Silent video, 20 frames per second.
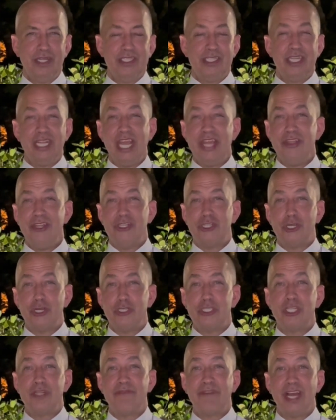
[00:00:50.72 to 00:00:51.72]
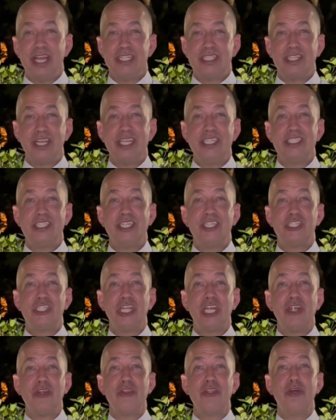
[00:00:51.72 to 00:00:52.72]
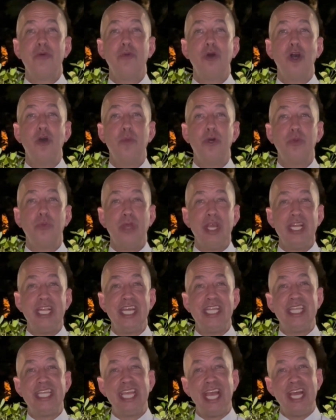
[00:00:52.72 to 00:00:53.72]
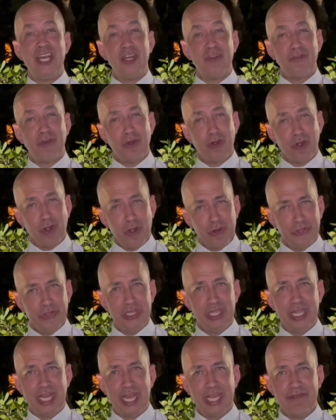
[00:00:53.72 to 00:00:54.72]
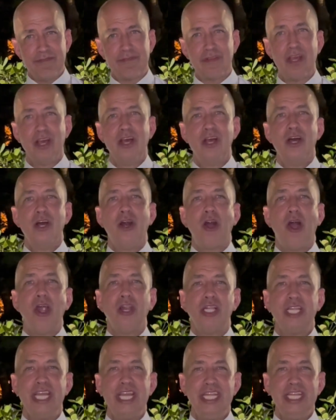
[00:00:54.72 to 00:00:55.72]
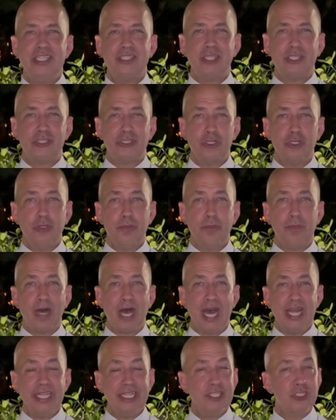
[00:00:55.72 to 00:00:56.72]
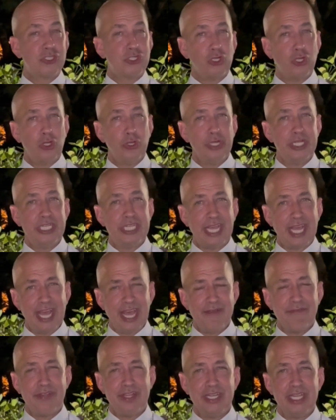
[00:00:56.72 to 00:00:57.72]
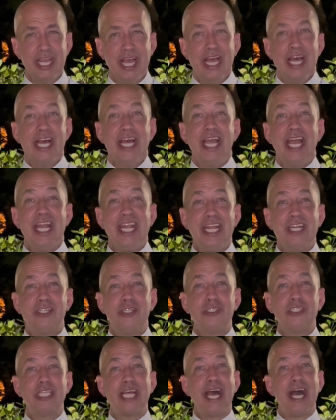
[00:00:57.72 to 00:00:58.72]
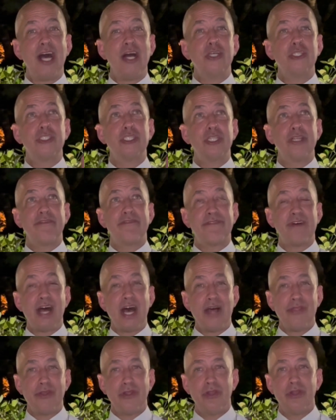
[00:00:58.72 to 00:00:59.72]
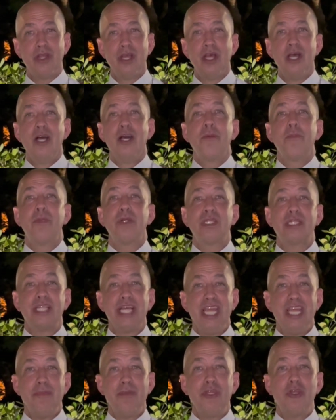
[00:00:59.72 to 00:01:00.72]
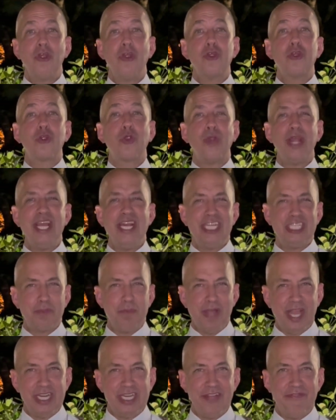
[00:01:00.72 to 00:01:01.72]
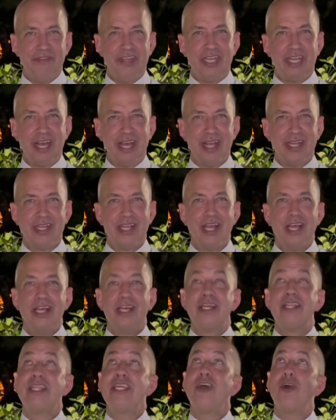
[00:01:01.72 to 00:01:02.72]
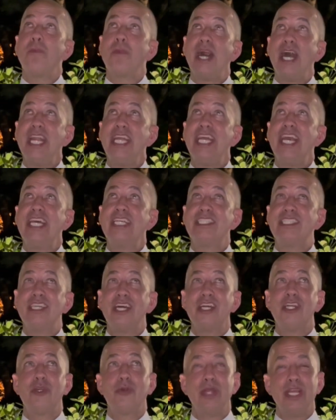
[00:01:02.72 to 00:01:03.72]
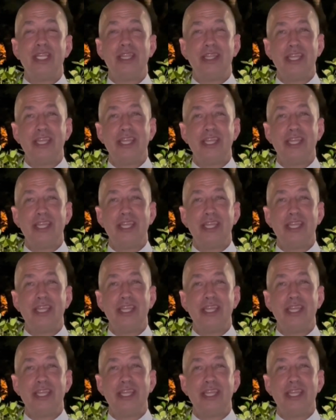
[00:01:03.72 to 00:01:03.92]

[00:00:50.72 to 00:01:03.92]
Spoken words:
Today, the Church invites us to share in the moment when, at the end of her earthly life, Our Lady is assumed body and soul into heaven and enters the house of the Father, proclaiming her greatest Magnificat. The Almighty has done great